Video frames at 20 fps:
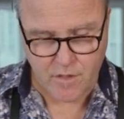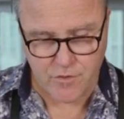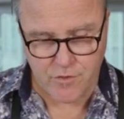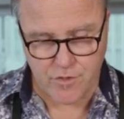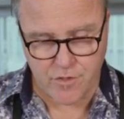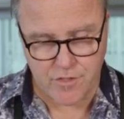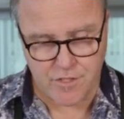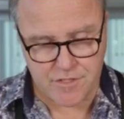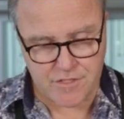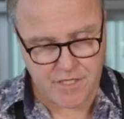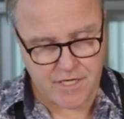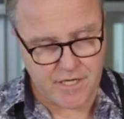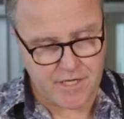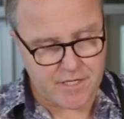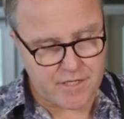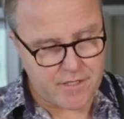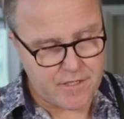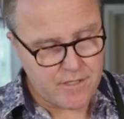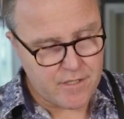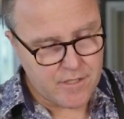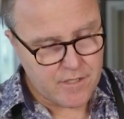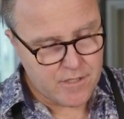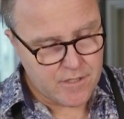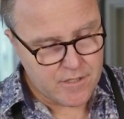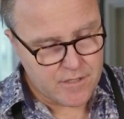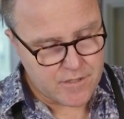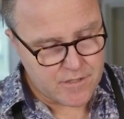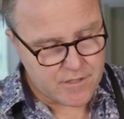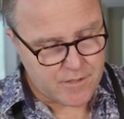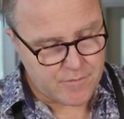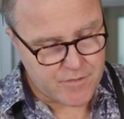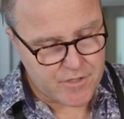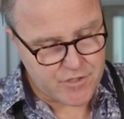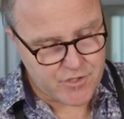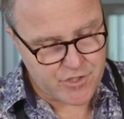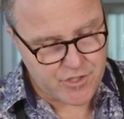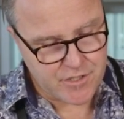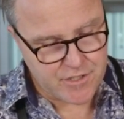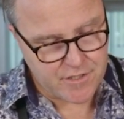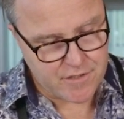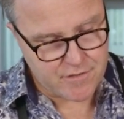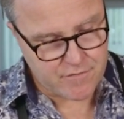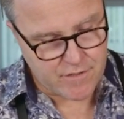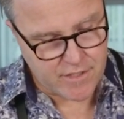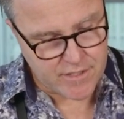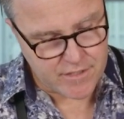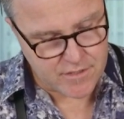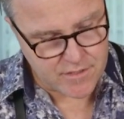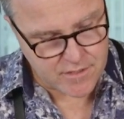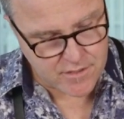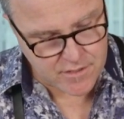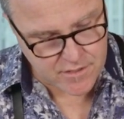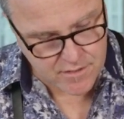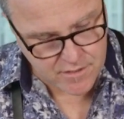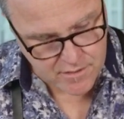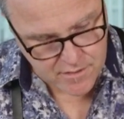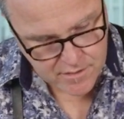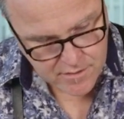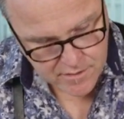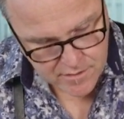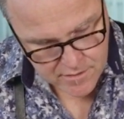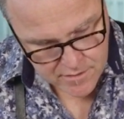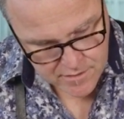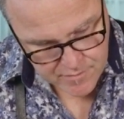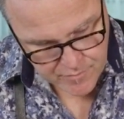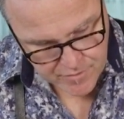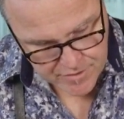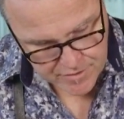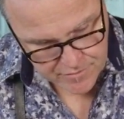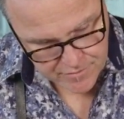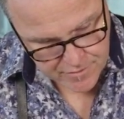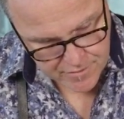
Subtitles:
you're going to take some of the chili threads, sprinkle